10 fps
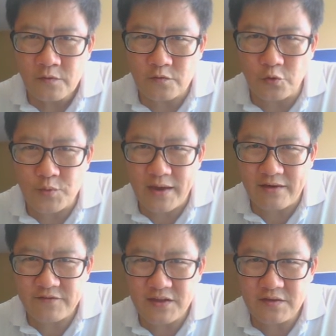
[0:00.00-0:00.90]
So we
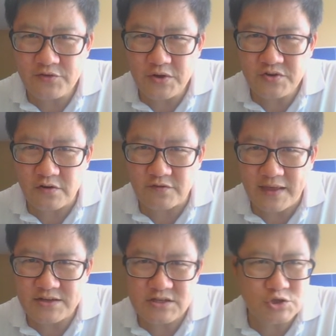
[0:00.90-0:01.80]
have integration of
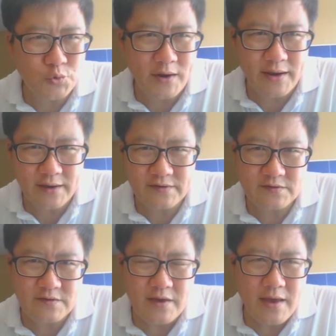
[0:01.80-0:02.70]
tangent squared x,